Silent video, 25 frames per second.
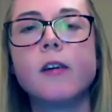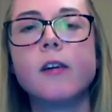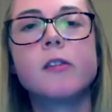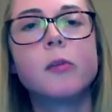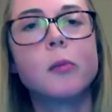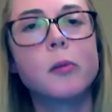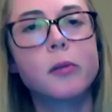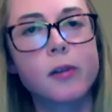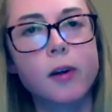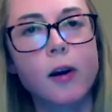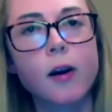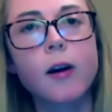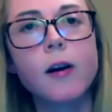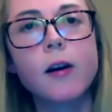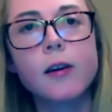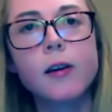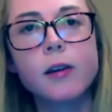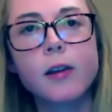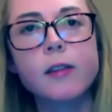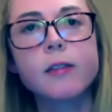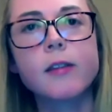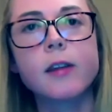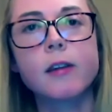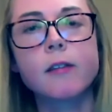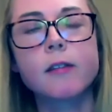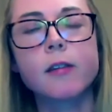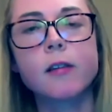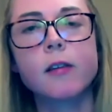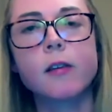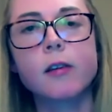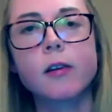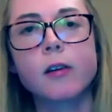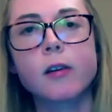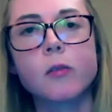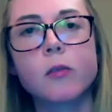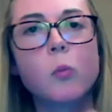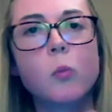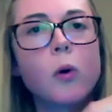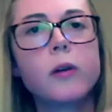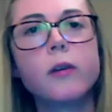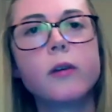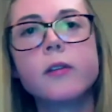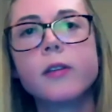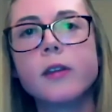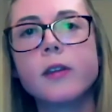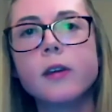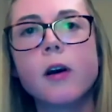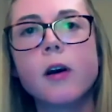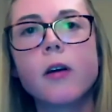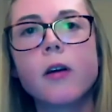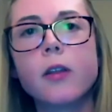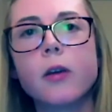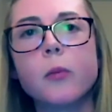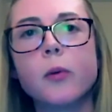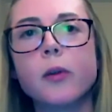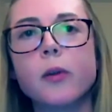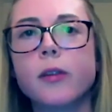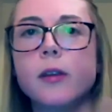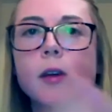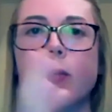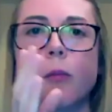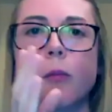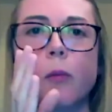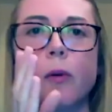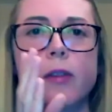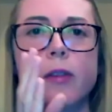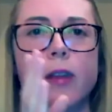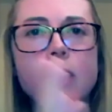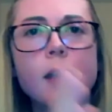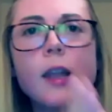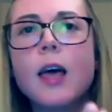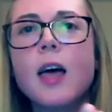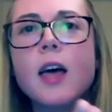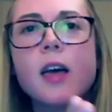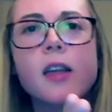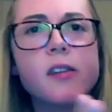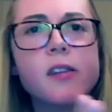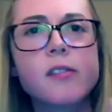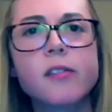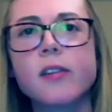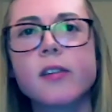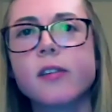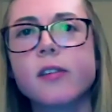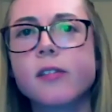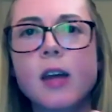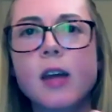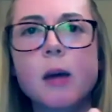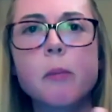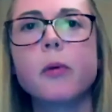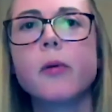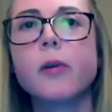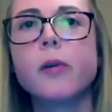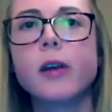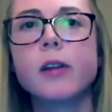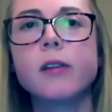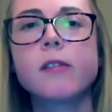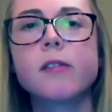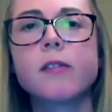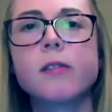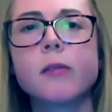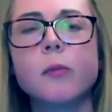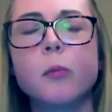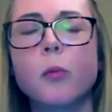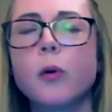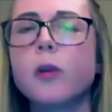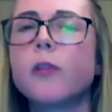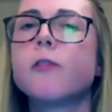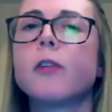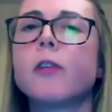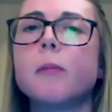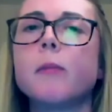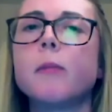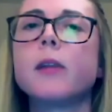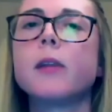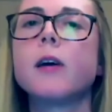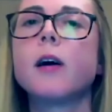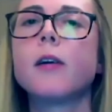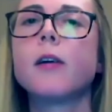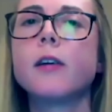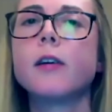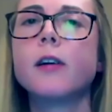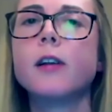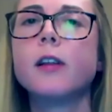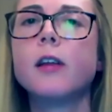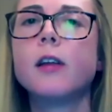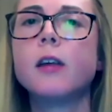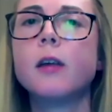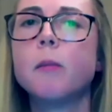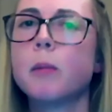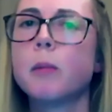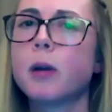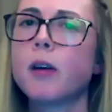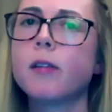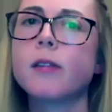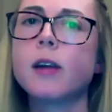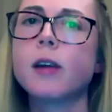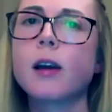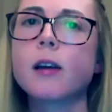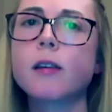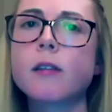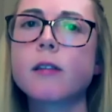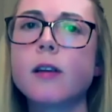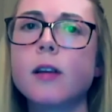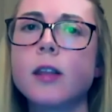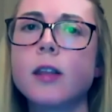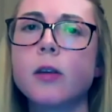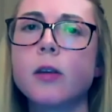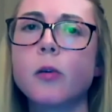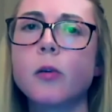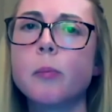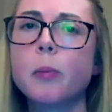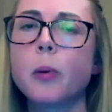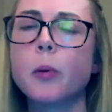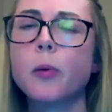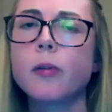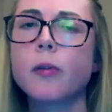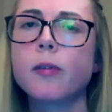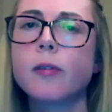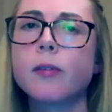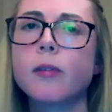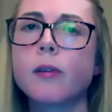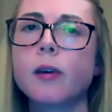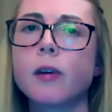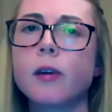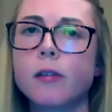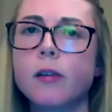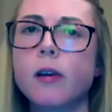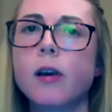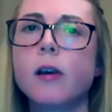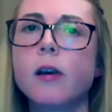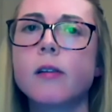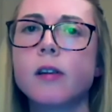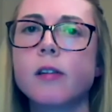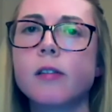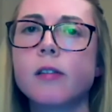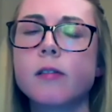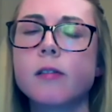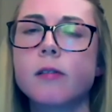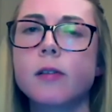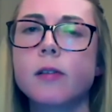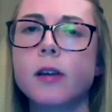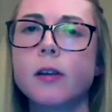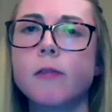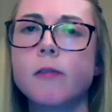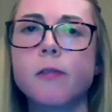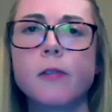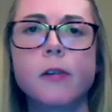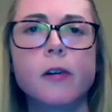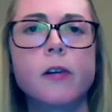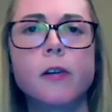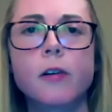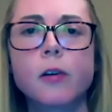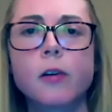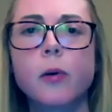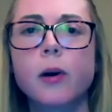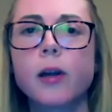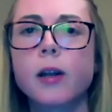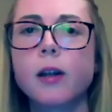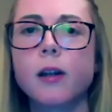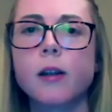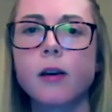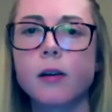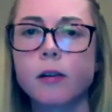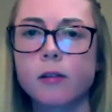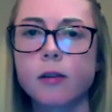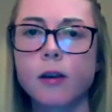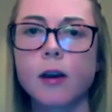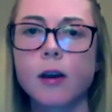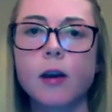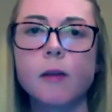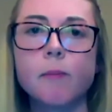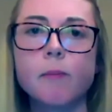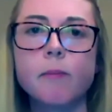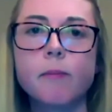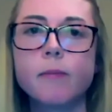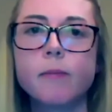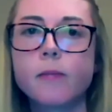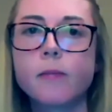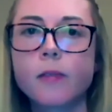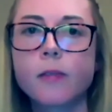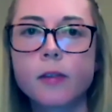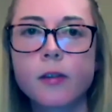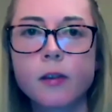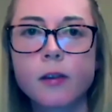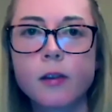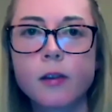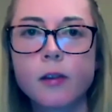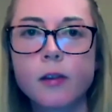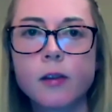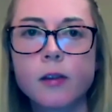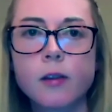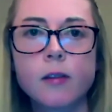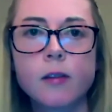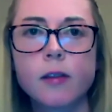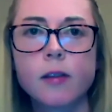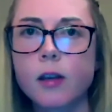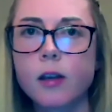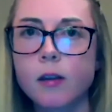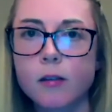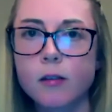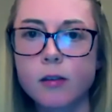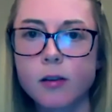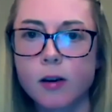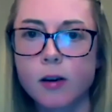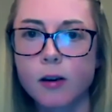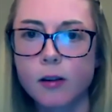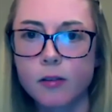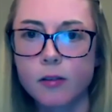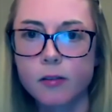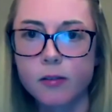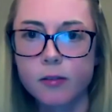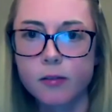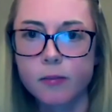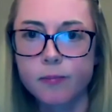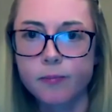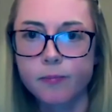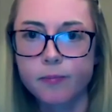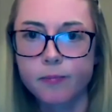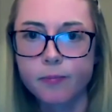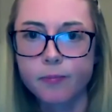So it's hard, I think, to look at one or the other with a lens that separates one from the other, because actually they were both a shared history for quite a long time. Thank you, Charles.